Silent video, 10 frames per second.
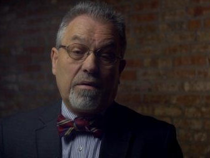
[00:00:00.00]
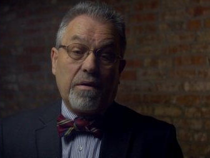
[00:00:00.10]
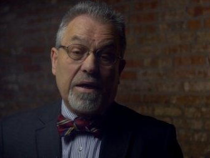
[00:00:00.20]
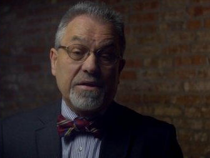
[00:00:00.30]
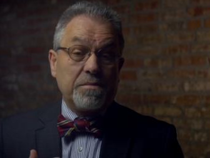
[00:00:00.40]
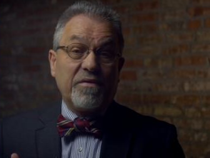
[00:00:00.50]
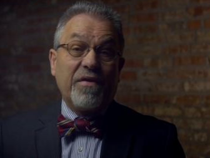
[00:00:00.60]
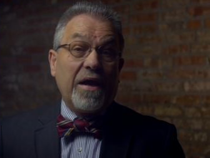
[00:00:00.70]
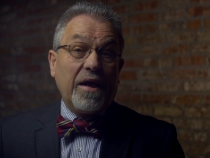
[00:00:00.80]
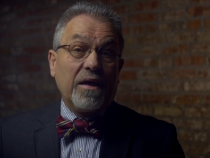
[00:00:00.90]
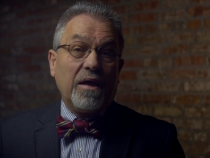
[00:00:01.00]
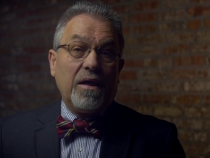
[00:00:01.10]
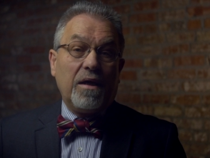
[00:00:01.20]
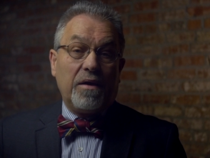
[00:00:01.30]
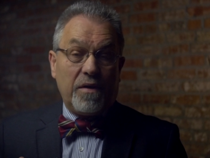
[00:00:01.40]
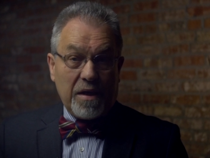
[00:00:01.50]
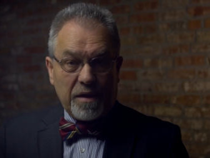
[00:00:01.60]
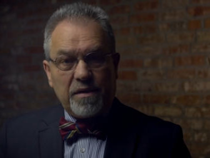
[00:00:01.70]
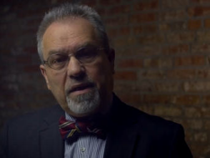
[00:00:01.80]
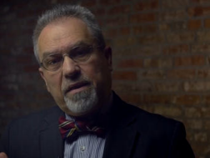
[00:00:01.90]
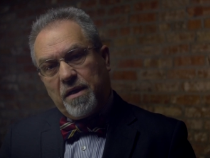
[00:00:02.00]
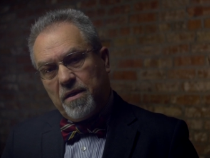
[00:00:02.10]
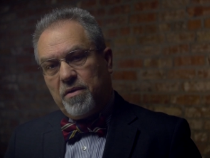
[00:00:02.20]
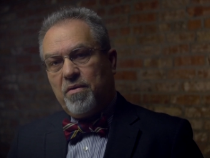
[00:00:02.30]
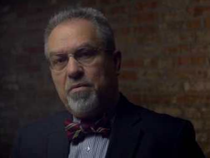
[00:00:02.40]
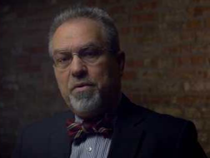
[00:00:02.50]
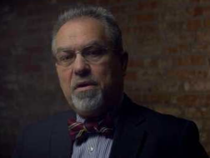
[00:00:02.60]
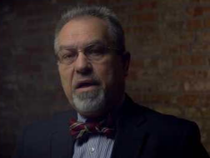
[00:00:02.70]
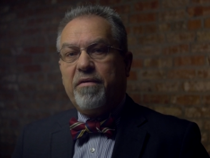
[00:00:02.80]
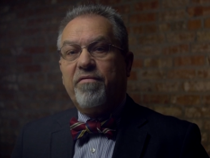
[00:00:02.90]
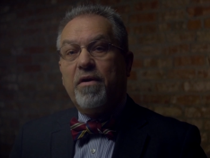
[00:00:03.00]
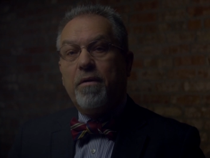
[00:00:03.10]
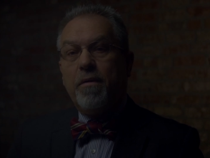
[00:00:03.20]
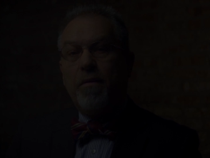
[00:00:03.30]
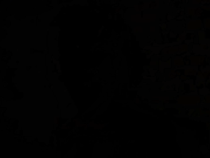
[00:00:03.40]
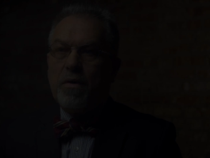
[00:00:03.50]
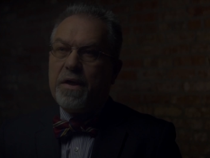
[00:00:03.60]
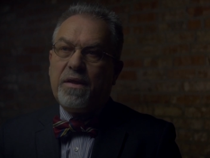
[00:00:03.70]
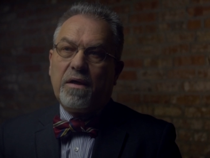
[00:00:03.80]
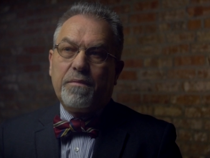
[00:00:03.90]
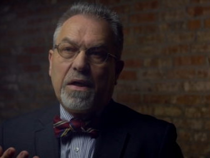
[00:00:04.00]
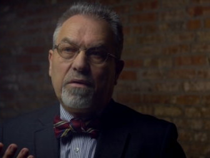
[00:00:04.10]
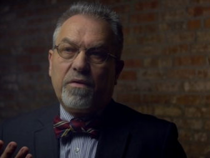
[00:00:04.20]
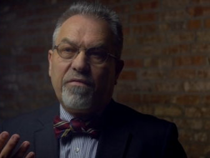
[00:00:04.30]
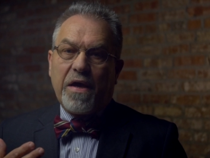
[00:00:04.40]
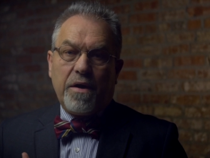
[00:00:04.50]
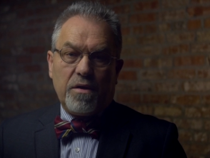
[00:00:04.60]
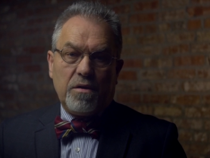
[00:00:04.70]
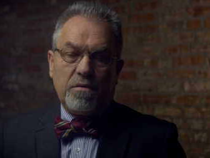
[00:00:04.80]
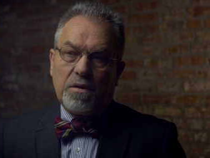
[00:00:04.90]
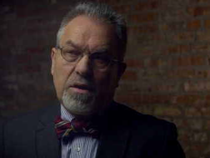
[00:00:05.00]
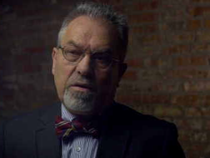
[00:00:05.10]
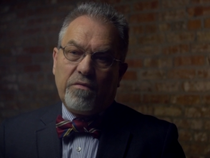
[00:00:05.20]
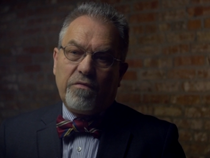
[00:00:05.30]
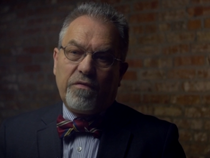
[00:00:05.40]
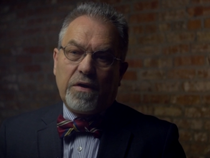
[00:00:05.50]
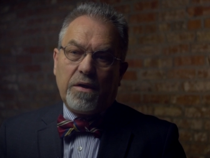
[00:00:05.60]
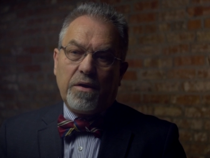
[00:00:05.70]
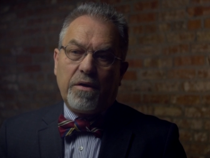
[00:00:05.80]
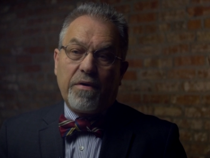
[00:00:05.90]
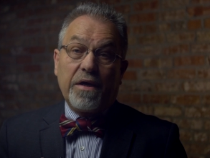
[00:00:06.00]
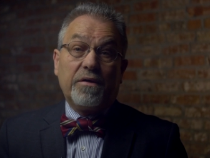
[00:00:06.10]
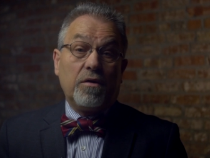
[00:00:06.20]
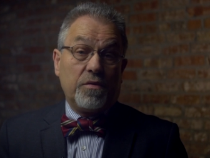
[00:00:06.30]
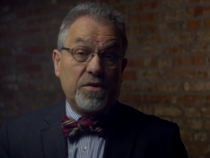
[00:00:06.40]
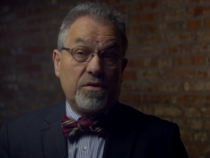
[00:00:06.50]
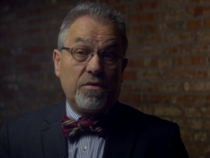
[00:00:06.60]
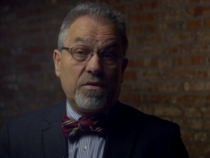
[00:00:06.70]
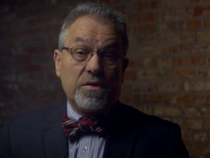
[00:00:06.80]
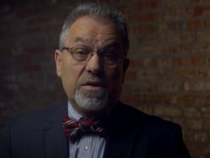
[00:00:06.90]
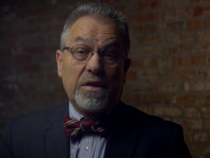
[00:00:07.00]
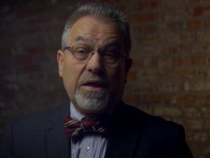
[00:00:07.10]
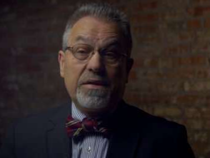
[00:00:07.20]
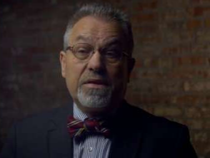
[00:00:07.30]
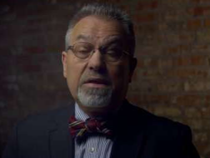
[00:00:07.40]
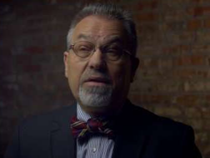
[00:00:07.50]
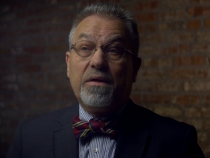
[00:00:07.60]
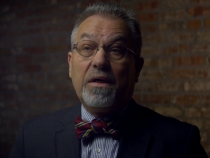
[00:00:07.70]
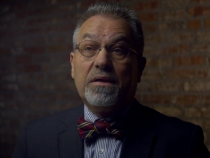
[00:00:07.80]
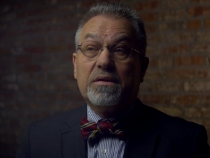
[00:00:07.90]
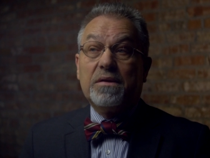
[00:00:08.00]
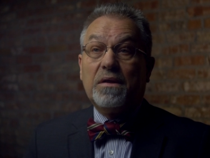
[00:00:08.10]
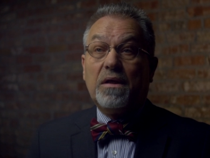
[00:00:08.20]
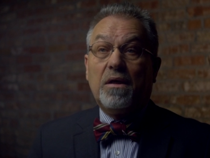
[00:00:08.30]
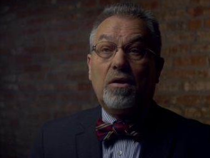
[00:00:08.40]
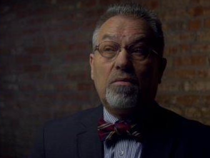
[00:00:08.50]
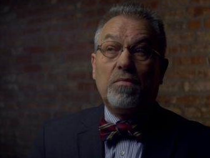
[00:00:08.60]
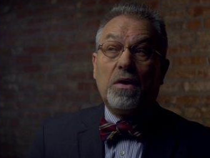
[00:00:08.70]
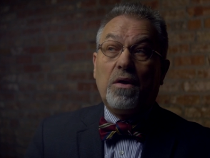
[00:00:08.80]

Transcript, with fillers: grasp of that and then how to take that into their real life. When I think about the value of uh, interacting with students, I see that um,